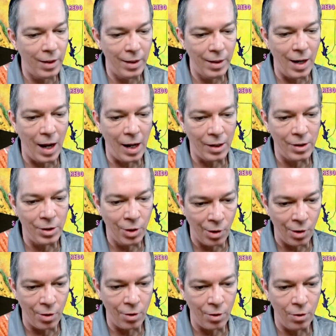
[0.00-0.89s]

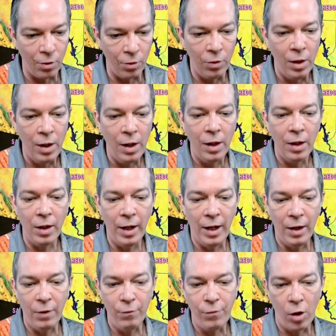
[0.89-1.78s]
nocturnal
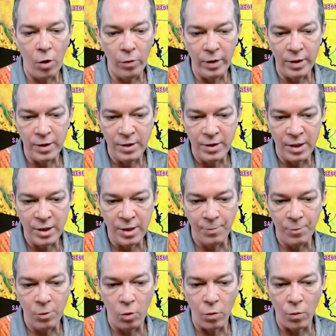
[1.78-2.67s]
landfall with the
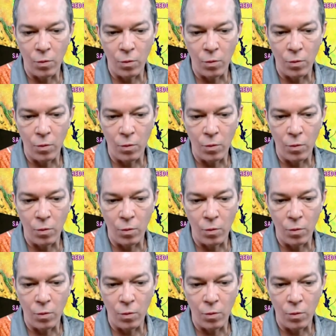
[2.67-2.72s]
system going